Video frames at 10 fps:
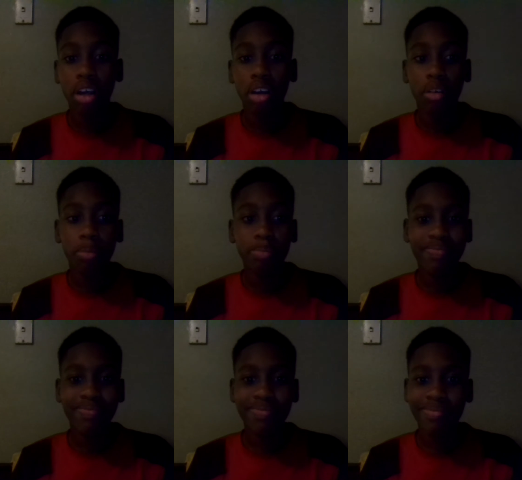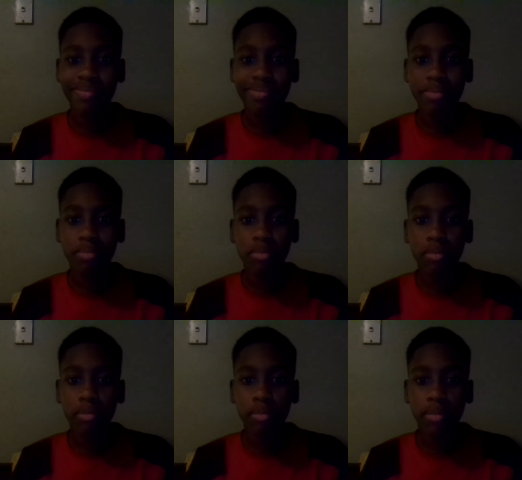
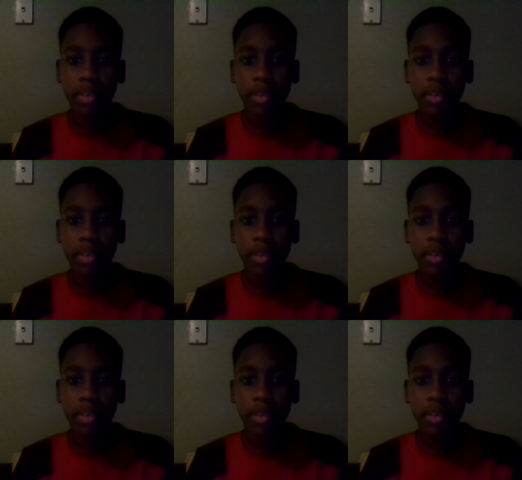Nothing is said.